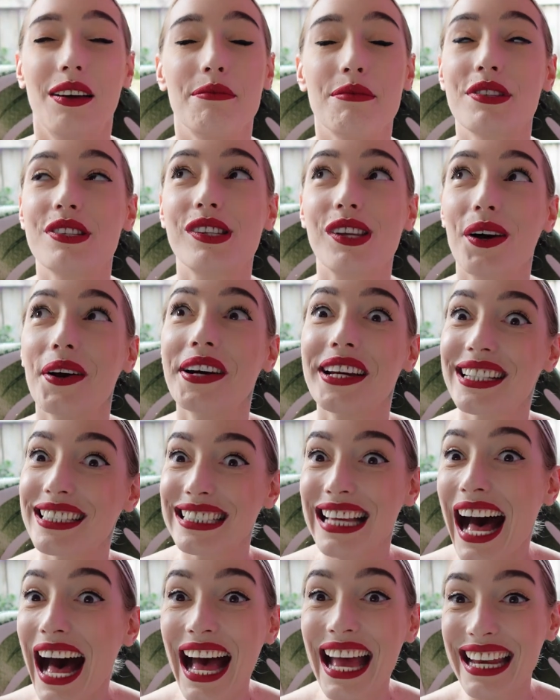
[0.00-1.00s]
so
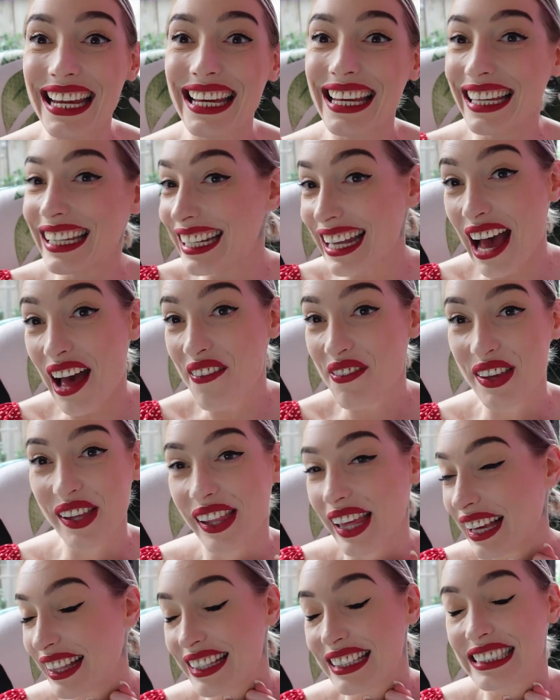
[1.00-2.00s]
excited. I feel
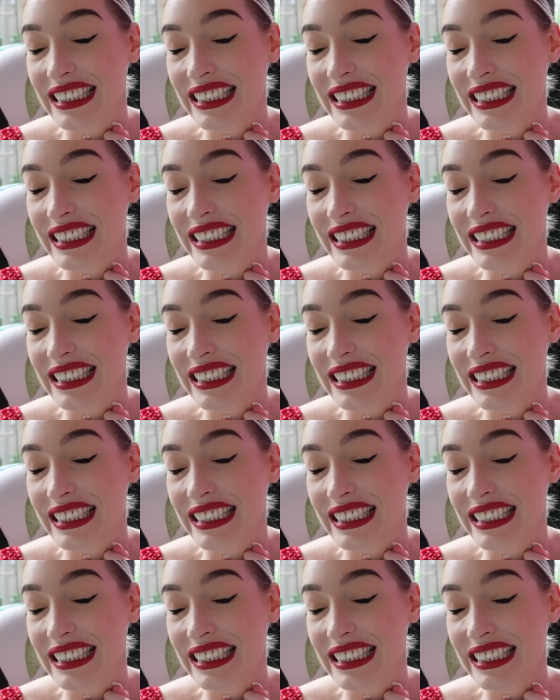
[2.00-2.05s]
like the